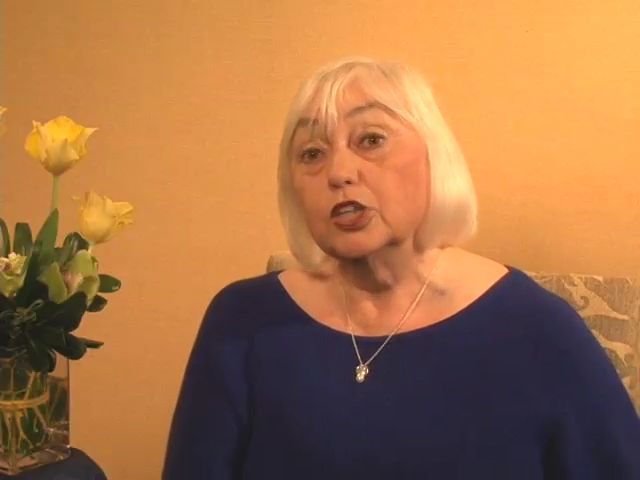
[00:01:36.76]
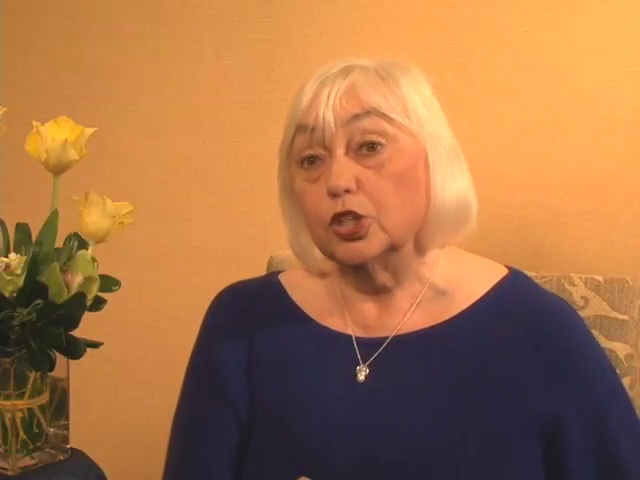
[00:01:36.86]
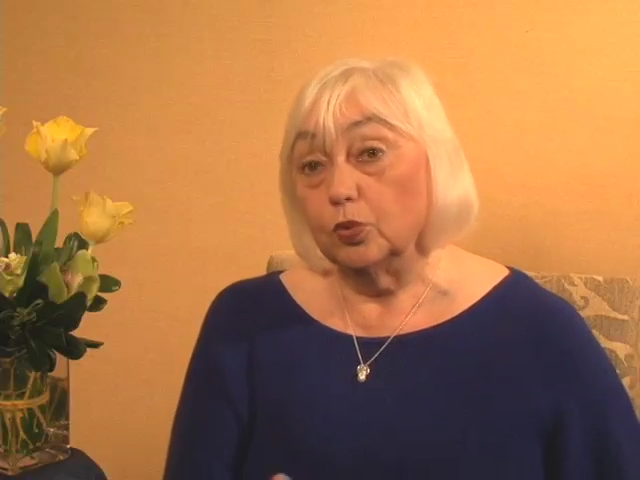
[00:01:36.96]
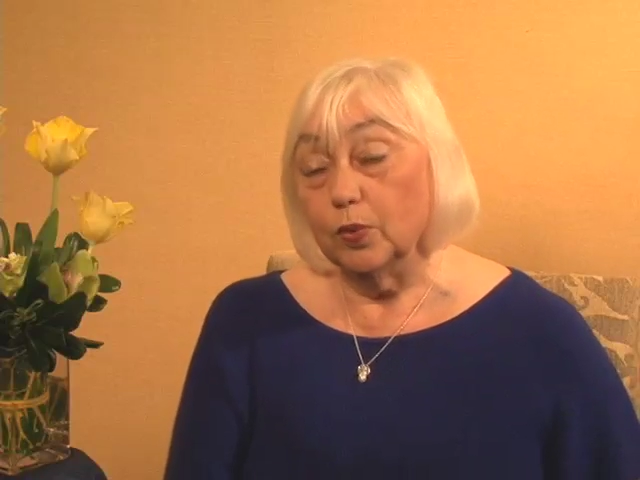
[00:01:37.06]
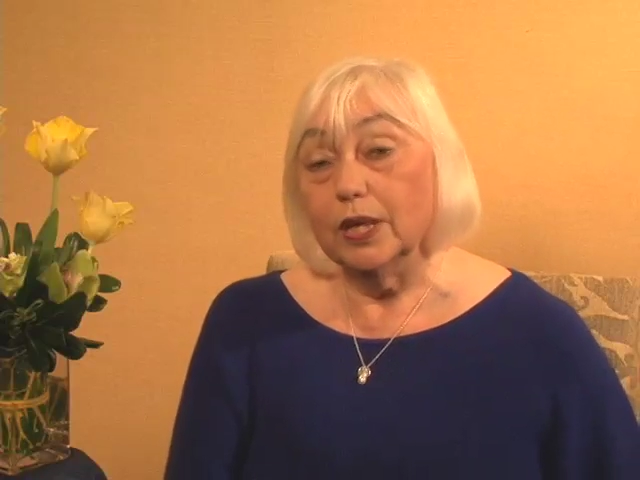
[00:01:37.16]

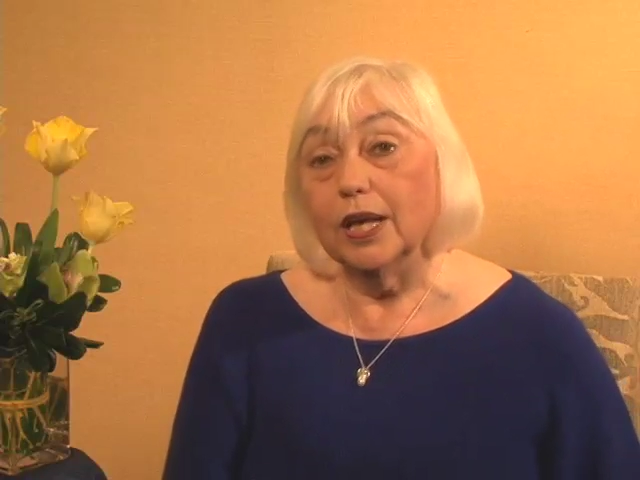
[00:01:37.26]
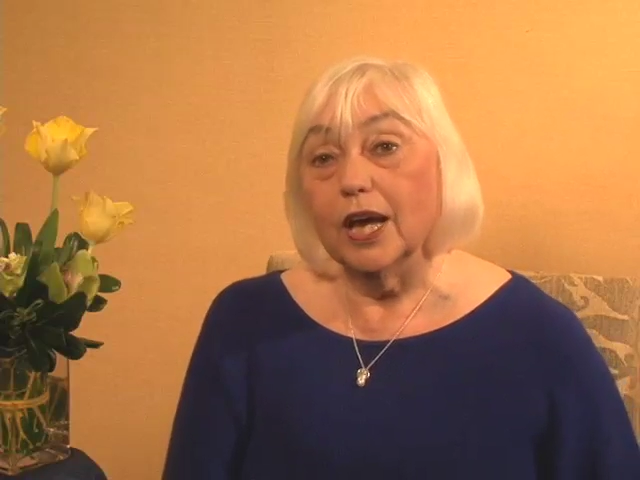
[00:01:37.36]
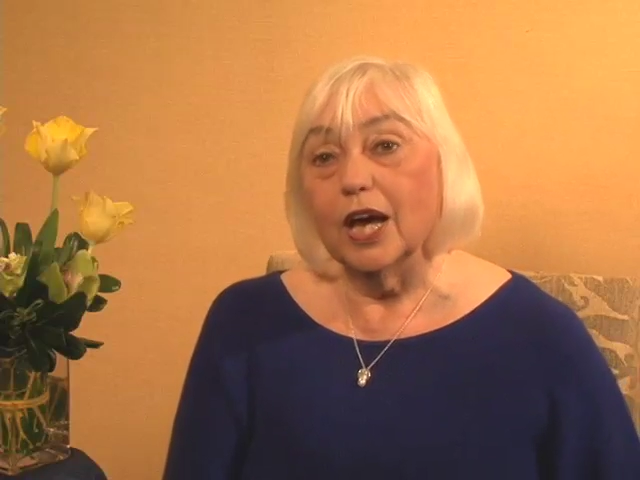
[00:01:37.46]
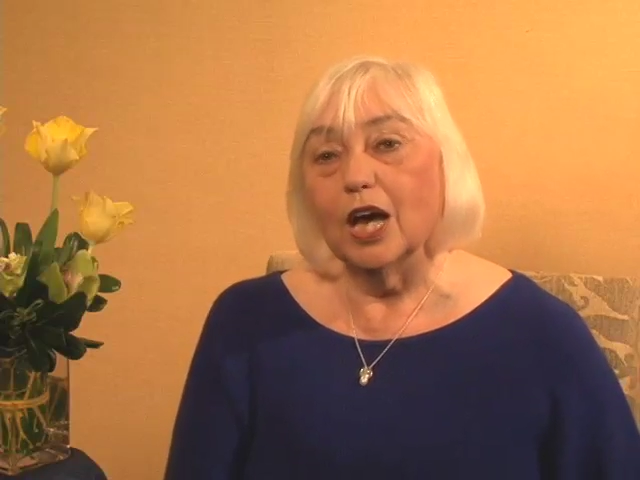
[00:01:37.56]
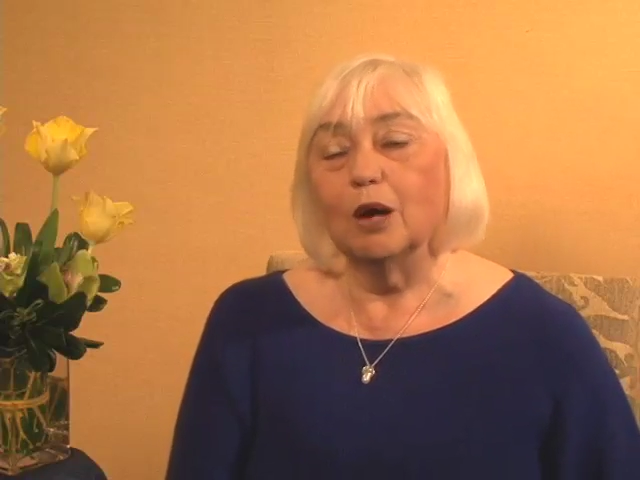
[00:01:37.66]
to
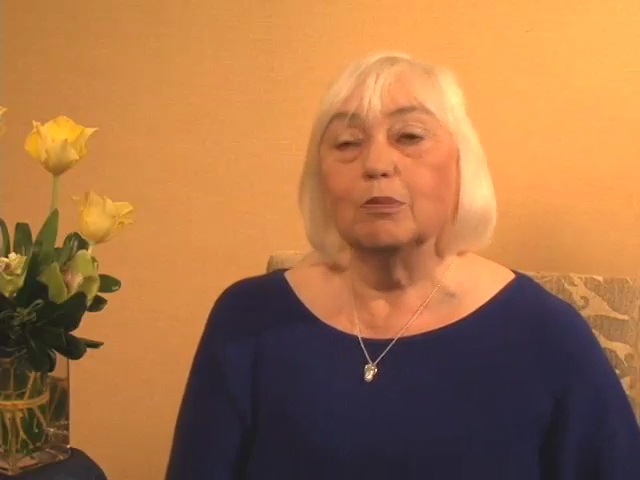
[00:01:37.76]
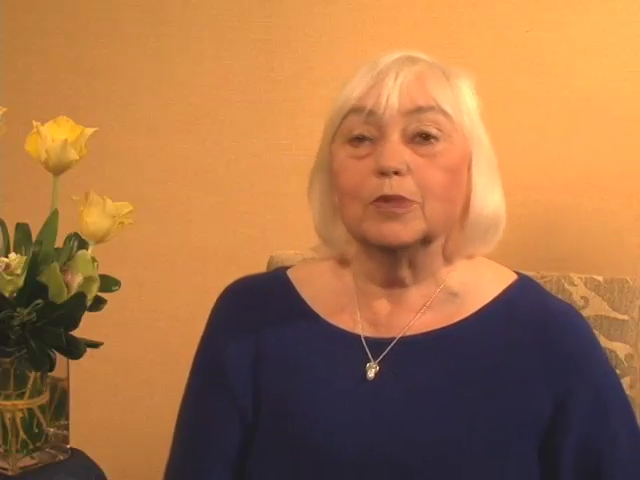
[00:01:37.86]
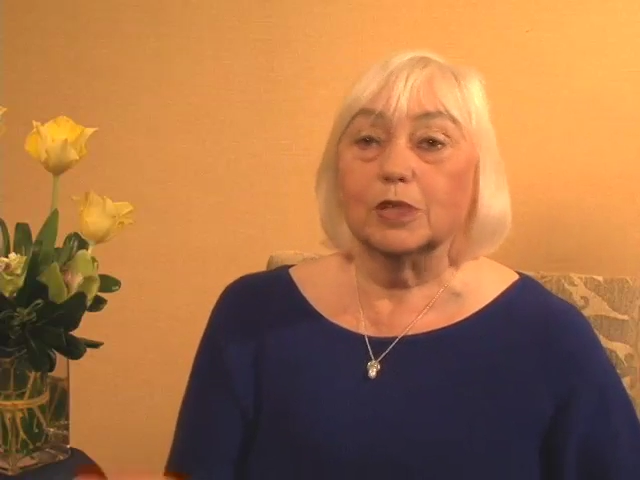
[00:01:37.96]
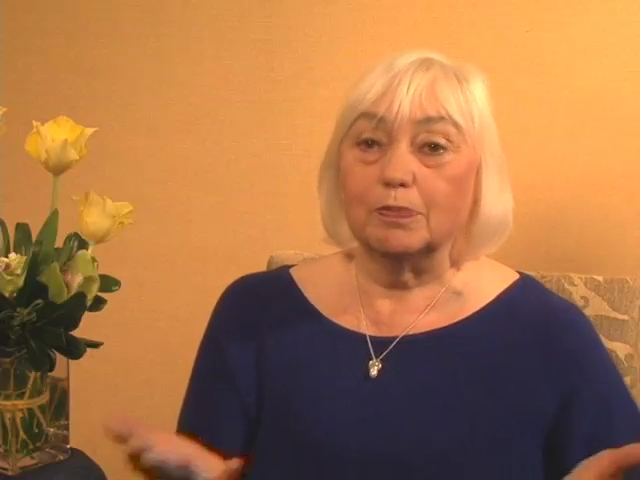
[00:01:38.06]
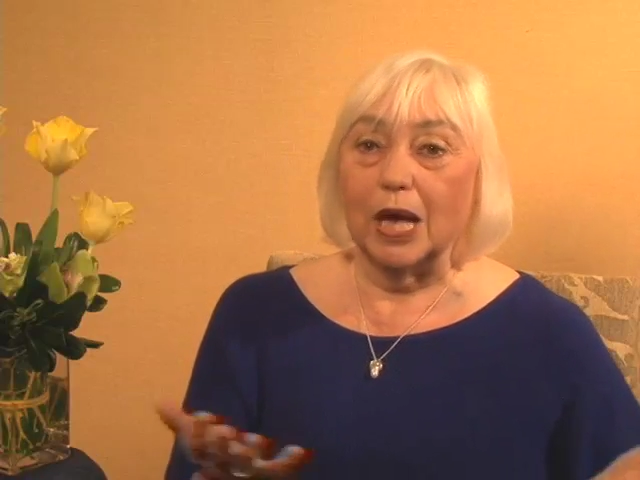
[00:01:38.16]
rehab
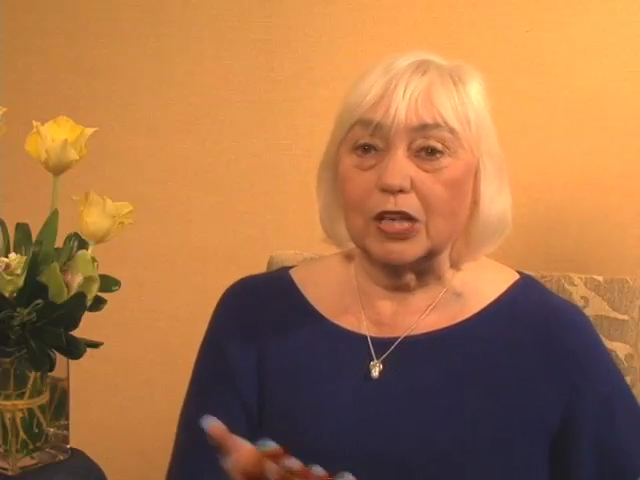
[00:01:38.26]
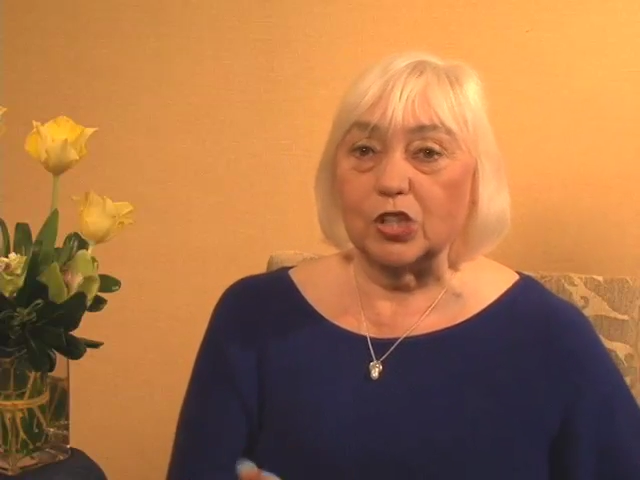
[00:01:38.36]
to back